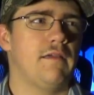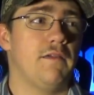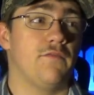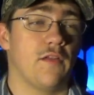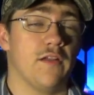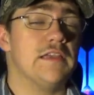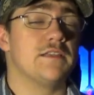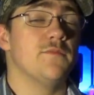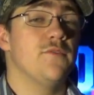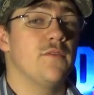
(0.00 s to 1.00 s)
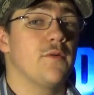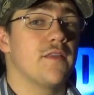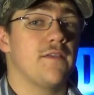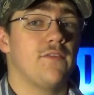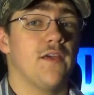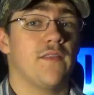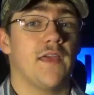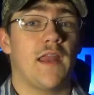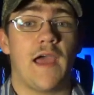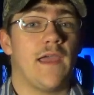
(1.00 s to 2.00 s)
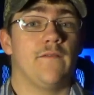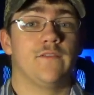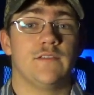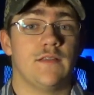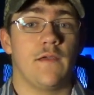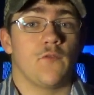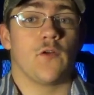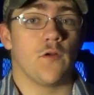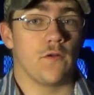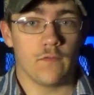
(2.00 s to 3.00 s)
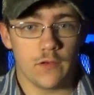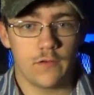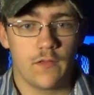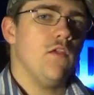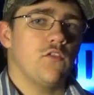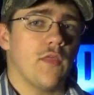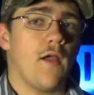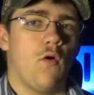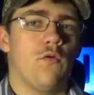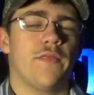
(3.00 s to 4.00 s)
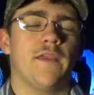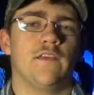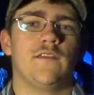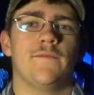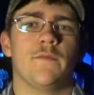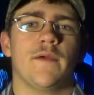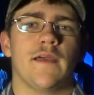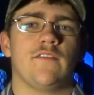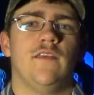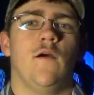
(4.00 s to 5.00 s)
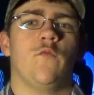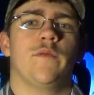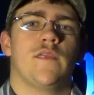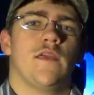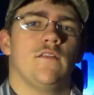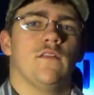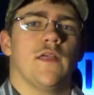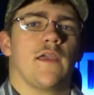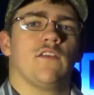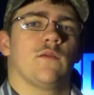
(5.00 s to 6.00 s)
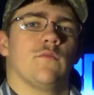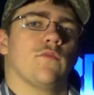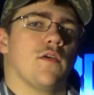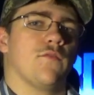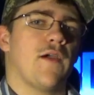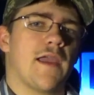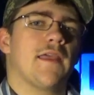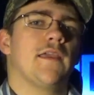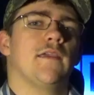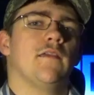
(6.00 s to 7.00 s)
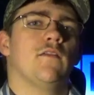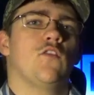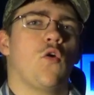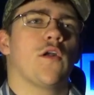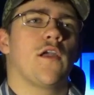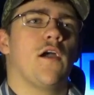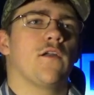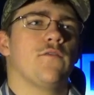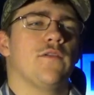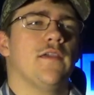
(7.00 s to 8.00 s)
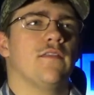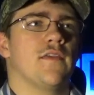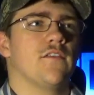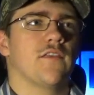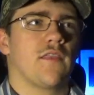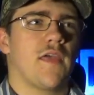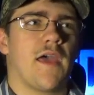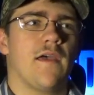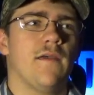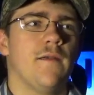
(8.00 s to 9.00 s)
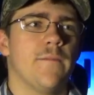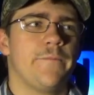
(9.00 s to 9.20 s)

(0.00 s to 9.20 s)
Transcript: if there is a movie where they've done that, I haven't ever heard of it. So that whole thing is different by itself, but then like some of the fighting choreography and things like that,